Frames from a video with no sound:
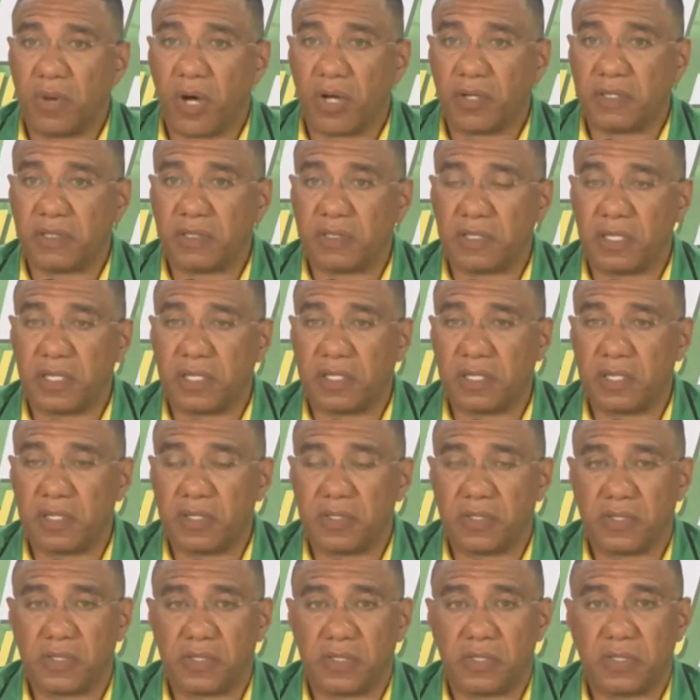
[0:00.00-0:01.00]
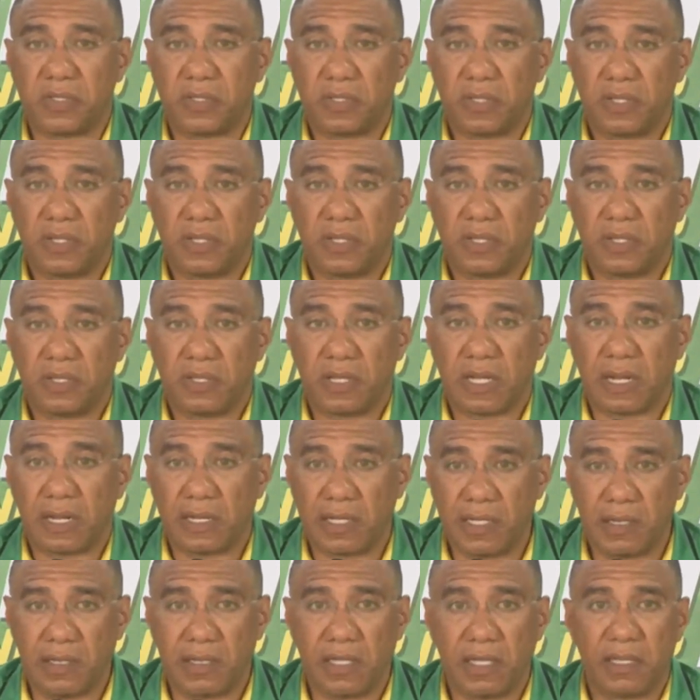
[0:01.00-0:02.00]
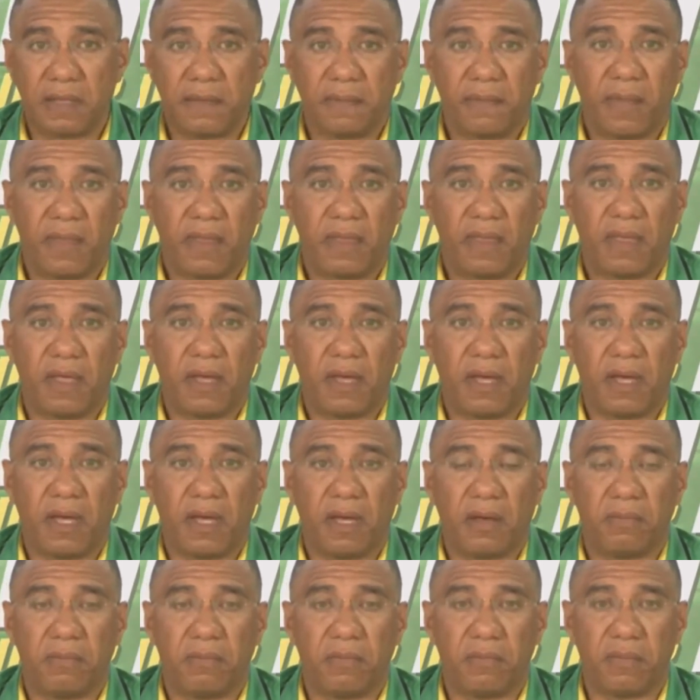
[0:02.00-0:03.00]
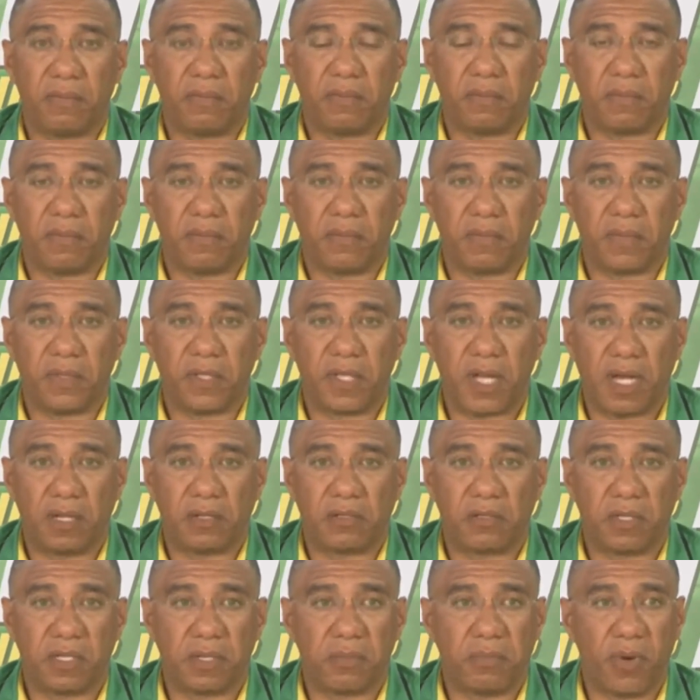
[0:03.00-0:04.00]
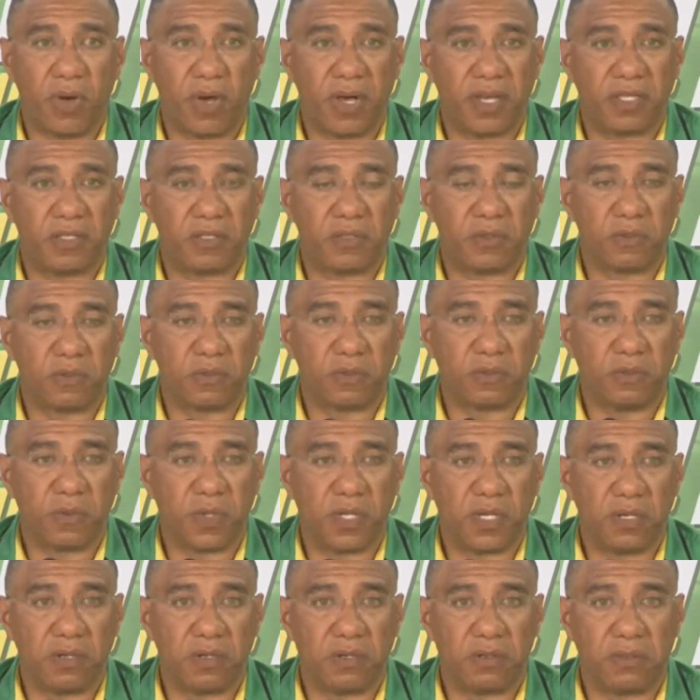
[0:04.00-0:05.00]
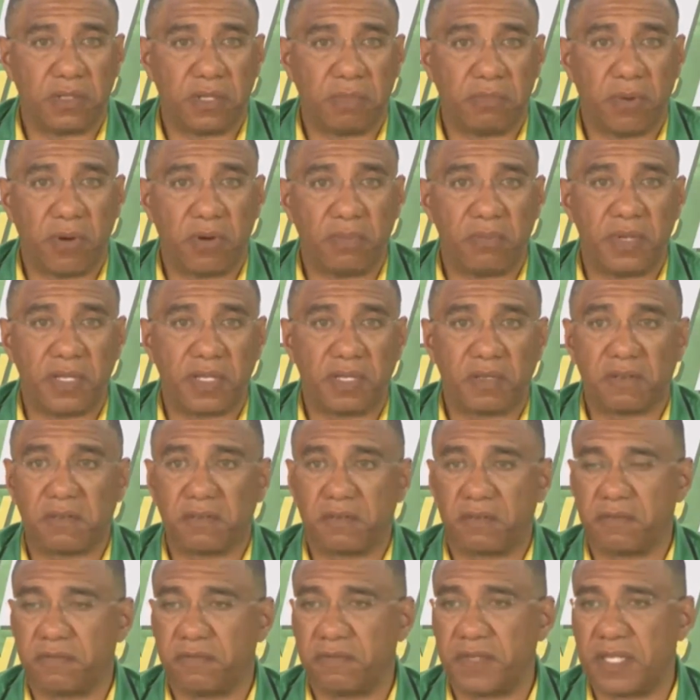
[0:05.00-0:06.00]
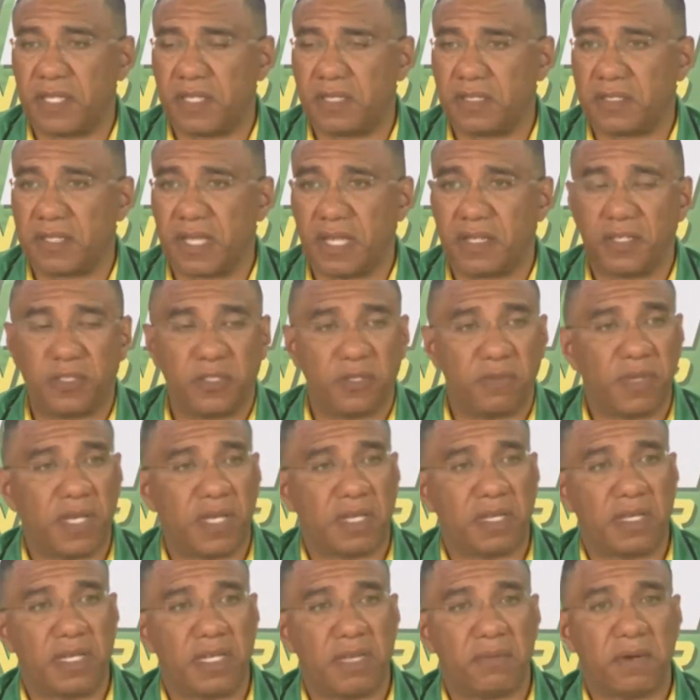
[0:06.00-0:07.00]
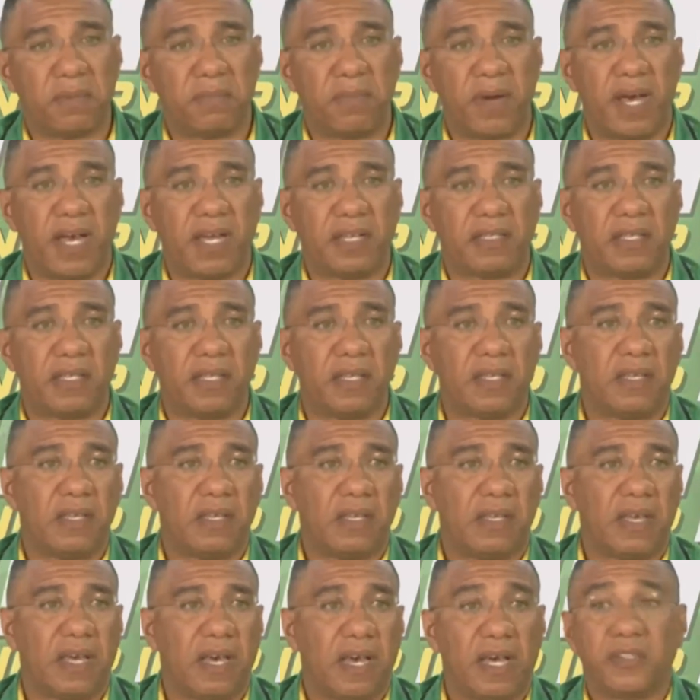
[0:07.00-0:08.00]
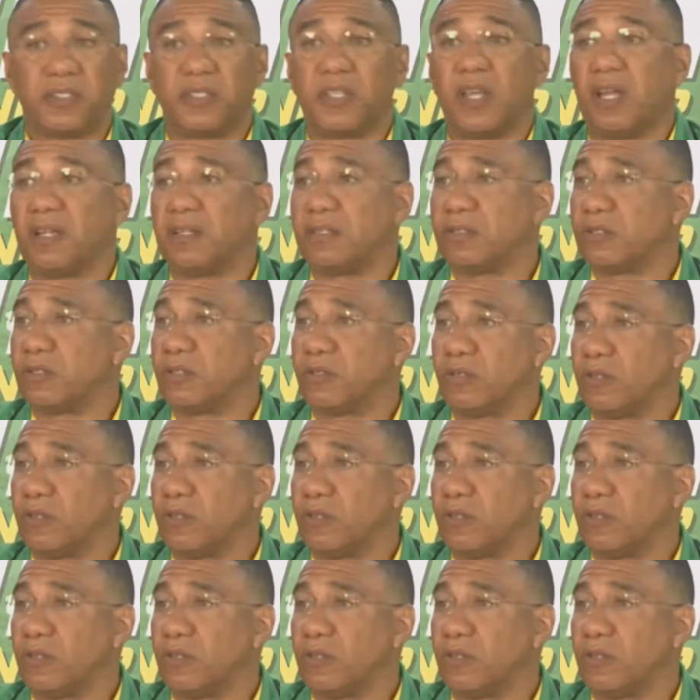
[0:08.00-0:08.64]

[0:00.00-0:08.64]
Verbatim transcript: but it is clearly uh, not to the point where the public feels that the Jamaica Labour Party has not